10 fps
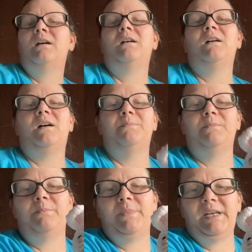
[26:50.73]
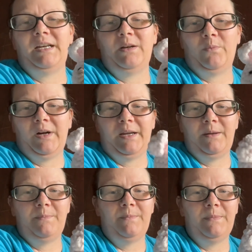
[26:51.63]
But
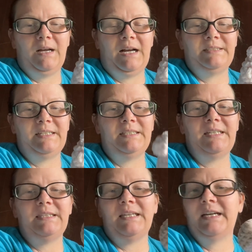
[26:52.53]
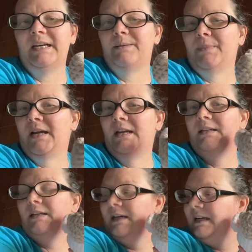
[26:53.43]
anyway, I did get the head
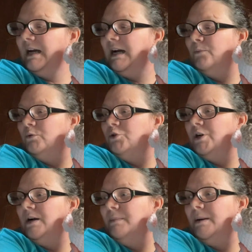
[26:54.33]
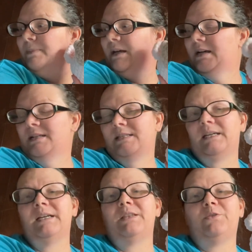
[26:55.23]
made, and I will try my best to
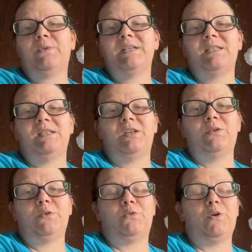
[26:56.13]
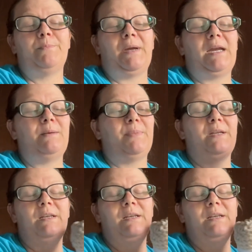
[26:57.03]
get the rest of the unicorn made, but